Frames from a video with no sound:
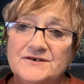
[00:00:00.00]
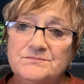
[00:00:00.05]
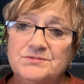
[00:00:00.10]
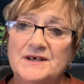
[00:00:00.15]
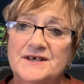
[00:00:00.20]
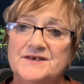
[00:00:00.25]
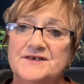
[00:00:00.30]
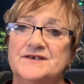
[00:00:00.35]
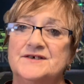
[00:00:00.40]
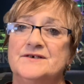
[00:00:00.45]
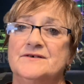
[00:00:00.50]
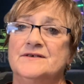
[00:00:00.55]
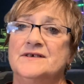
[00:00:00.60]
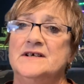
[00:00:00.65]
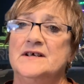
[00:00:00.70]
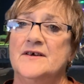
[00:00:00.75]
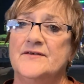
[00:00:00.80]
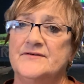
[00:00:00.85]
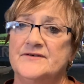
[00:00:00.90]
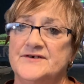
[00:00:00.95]
pluses on the
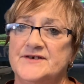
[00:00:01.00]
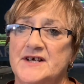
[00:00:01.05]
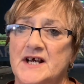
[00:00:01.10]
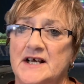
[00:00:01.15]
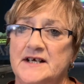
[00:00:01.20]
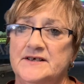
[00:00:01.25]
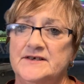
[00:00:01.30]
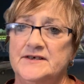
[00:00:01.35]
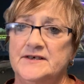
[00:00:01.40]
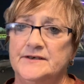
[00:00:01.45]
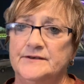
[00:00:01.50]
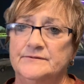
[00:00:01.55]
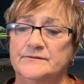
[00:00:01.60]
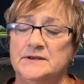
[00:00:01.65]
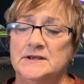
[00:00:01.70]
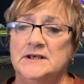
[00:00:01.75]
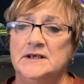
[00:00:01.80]
other side too.